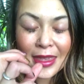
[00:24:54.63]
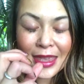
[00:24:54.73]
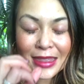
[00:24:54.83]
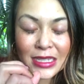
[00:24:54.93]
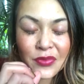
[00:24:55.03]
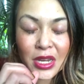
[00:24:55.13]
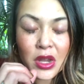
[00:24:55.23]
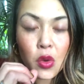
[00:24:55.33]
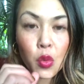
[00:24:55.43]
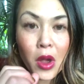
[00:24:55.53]
in this
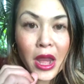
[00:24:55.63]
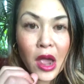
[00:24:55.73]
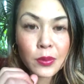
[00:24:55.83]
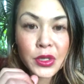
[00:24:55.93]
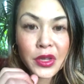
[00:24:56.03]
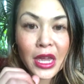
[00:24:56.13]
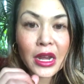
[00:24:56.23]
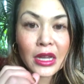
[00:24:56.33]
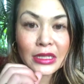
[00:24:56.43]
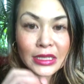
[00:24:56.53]
video, what helps you
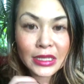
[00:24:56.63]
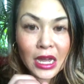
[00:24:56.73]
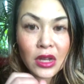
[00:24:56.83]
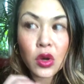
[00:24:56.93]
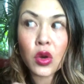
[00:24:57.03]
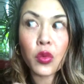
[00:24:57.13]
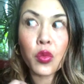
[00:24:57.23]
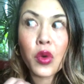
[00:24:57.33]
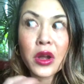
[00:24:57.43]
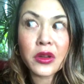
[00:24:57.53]
get unstuck, or
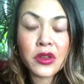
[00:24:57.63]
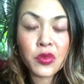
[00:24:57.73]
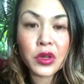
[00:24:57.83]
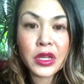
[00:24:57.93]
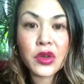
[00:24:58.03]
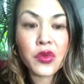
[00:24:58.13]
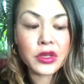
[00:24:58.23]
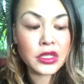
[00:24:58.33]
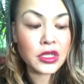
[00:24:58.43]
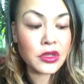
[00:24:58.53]
what are you really
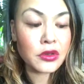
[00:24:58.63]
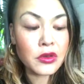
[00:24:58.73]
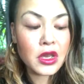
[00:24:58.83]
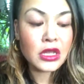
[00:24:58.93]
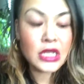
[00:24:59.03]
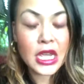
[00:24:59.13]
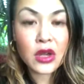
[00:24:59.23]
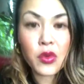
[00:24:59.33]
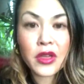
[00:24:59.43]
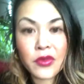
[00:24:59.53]
going to
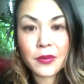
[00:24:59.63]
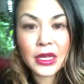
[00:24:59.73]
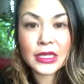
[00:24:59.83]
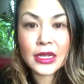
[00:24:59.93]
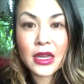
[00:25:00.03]
take away from this?